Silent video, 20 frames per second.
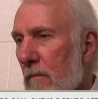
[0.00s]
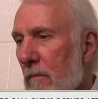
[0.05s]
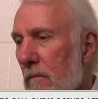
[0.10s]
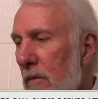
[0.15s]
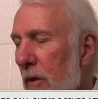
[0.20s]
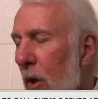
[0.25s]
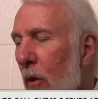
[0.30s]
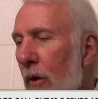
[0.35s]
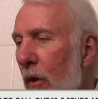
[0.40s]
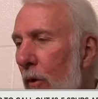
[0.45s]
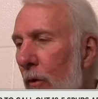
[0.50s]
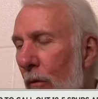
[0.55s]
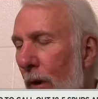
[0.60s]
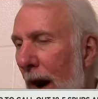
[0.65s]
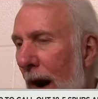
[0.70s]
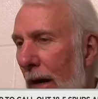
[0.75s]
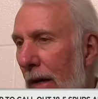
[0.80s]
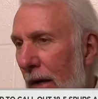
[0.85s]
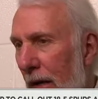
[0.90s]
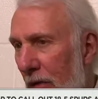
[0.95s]
No Newt
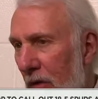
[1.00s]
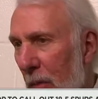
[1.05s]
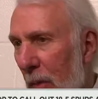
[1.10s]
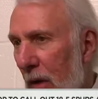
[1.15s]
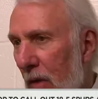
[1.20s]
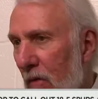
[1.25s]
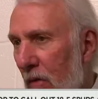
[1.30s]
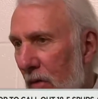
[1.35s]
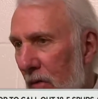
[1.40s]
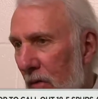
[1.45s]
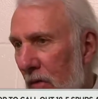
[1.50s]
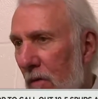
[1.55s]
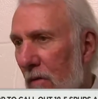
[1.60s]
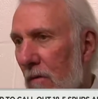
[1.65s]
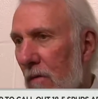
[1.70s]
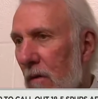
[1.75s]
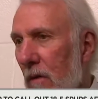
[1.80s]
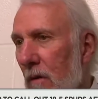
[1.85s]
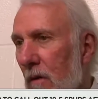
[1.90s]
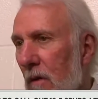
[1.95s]
Rockne speeches.
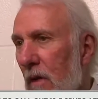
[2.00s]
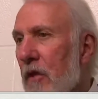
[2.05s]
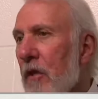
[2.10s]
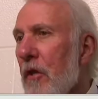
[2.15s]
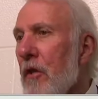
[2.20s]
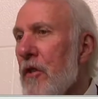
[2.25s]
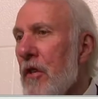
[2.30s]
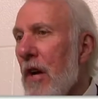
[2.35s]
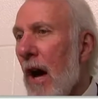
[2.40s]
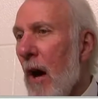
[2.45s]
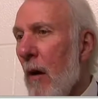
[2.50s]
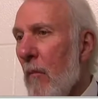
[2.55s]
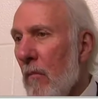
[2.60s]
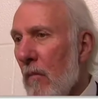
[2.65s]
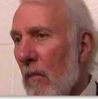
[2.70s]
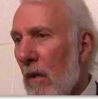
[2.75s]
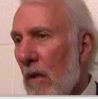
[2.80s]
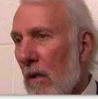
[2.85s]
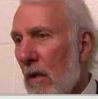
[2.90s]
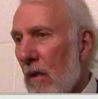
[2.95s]
It's your job.
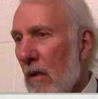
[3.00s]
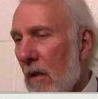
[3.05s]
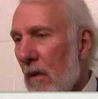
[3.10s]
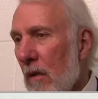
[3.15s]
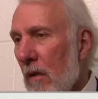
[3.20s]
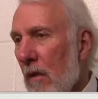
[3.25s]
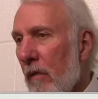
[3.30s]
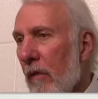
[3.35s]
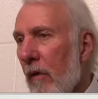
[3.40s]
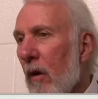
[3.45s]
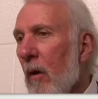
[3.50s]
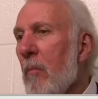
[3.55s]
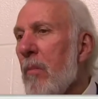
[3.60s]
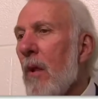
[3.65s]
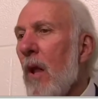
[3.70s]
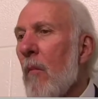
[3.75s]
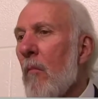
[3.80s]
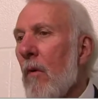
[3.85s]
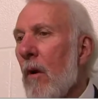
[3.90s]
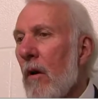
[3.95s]
If you're a
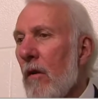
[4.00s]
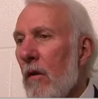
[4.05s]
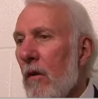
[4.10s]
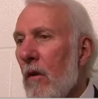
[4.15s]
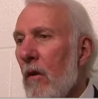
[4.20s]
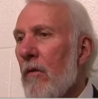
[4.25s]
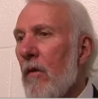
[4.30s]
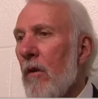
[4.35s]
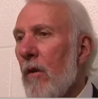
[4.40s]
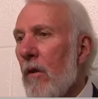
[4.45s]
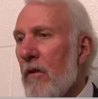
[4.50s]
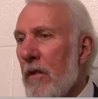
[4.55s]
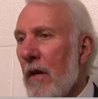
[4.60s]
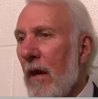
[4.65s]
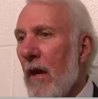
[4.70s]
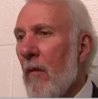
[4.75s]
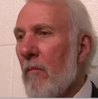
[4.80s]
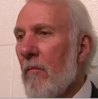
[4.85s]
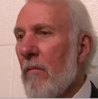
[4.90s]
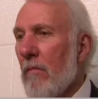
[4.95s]
plumber and you don't do your
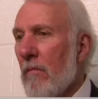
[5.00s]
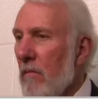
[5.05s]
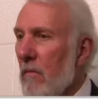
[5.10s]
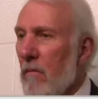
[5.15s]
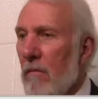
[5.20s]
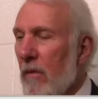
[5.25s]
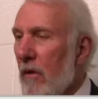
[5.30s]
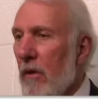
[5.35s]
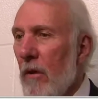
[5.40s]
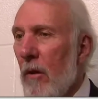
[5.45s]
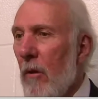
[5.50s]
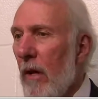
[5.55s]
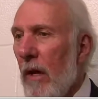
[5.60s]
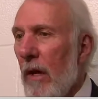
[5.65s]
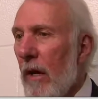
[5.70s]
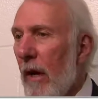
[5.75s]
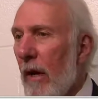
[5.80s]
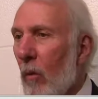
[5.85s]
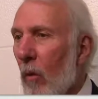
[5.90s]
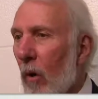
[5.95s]
job, you don't
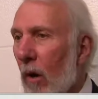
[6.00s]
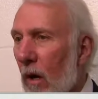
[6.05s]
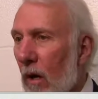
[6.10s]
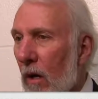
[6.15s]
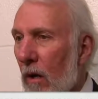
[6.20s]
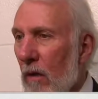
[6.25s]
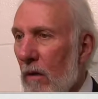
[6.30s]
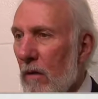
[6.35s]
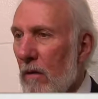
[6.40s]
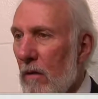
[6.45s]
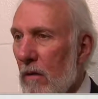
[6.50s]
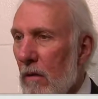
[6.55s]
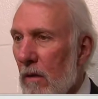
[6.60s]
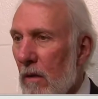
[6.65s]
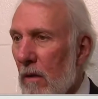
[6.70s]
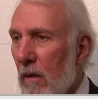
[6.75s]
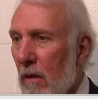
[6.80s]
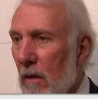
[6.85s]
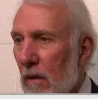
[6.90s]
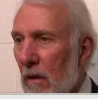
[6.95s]
get any work.
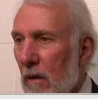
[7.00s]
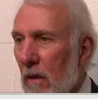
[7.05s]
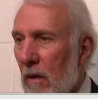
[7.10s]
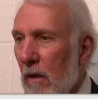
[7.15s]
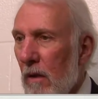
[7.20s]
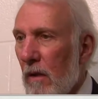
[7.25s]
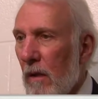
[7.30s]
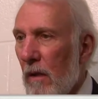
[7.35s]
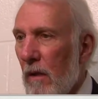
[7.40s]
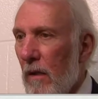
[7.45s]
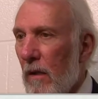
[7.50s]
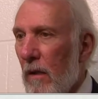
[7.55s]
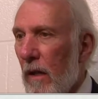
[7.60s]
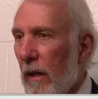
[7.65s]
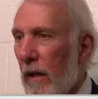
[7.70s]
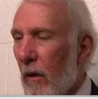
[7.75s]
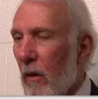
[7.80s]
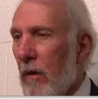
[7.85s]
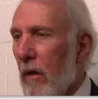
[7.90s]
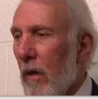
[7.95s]

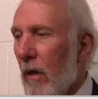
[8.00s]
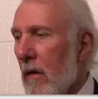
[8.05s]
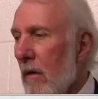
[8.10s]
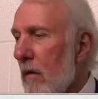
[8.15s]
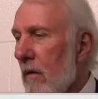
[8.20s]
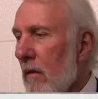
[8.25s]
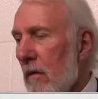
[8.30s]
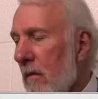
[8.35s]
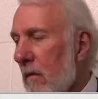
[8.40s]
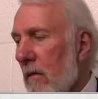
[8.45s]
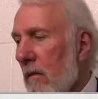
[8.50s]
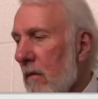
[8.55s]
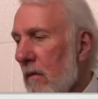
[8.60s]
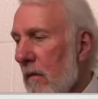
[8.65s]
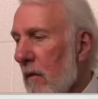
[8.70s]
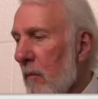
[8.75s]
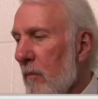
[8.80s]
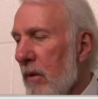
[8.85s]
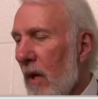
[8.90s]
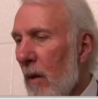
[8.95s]
I don't think
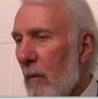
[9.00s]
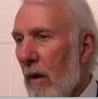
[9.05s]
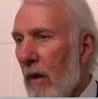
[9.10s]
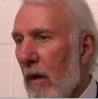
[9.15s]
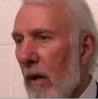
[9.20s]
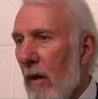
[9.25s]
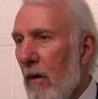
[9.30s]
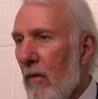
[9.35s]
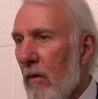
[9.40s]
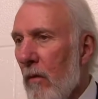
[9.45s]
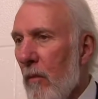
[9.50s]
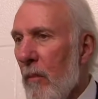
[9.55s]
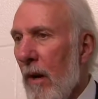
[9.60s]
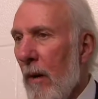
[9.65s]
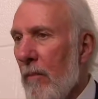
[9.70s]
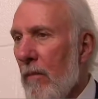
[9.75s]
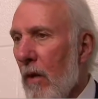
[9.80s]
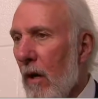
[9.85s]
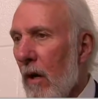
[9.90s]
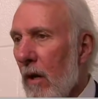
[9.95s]
the plumber needs a
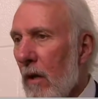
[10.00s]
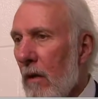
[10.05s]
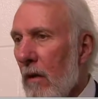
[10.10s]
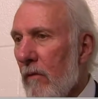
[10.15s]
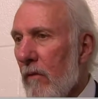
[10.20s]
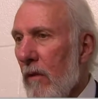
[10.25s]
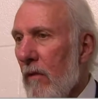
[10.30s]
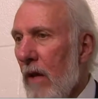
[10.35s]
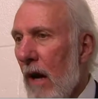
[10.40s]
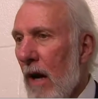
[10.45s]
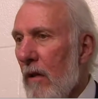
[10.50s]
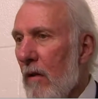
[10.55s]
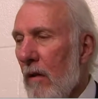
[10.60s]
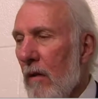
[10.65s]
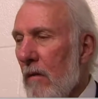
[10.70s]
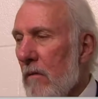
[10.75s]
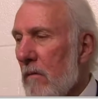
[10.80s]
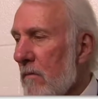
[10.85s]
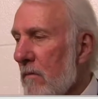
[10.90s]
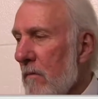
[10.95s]
pep talk. If the
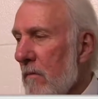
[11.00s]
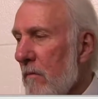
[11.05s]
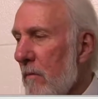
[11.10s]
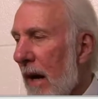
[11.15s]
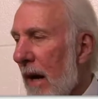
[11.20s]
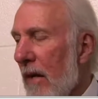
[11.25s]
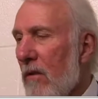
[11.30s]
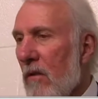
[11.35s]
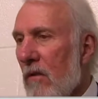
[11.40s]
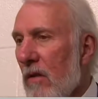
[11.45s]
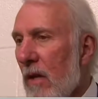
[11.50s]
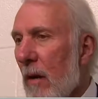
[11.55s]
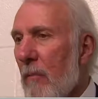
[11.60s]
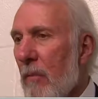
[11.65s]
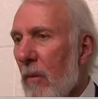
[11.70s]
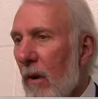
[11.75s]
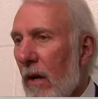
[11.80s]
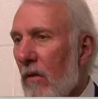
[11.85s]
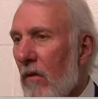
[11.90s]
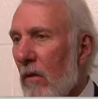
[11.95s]
doctor botches
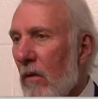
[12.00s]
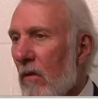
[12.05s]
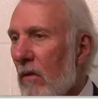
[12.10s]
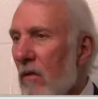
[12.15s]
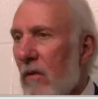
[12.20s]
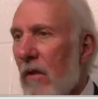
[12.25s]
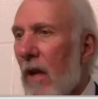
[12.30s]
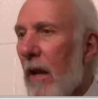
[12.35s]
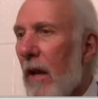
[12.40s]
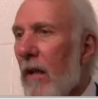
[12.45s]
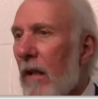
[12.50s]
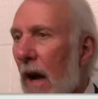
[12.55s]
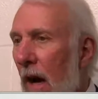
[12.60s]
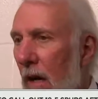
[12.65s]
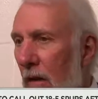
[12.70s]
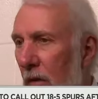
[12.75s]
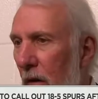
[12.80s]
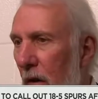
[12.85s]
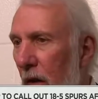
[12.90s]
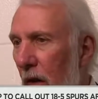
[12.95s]
operations, he's not a
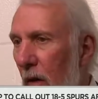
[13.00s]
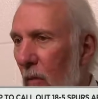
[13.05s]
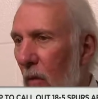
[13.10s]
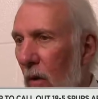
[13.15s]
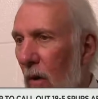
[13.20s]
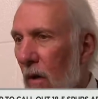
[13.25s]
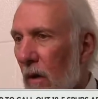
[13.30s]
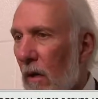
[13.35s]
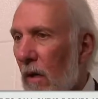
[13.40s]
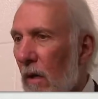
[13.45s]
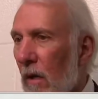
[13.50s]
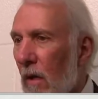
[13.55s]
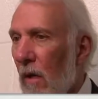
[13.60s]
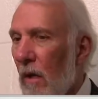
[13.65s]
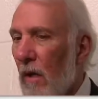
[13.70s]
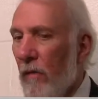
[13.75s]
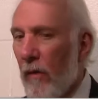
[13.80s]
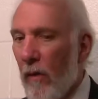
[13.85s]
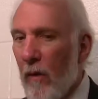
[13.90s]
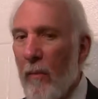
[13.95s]
doctor anymore.
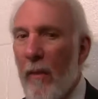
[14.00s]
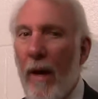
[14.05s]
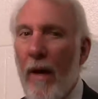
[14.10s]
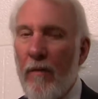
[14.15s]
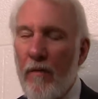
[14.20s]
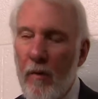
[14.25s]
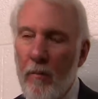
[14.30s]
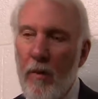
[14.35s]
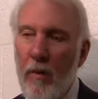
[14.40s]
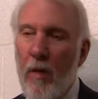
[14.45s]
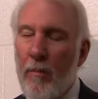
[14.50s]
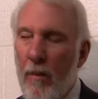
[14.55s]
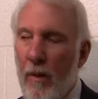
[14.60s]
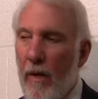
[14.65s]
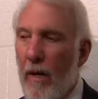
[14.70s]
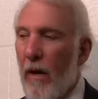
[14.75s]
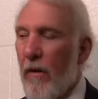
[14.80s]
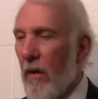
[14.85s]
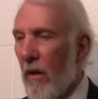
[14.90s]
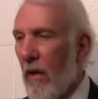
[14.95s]
If you're a basketball
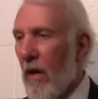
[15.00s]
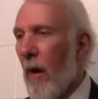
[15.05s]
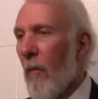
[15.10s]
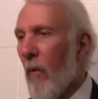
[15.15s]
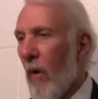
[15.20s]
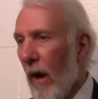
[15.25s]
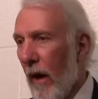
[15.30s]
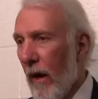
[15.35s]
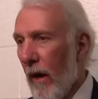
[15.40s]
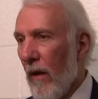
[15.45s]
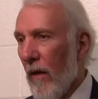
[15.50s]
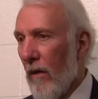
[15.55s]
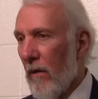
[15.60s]
player, you come ready.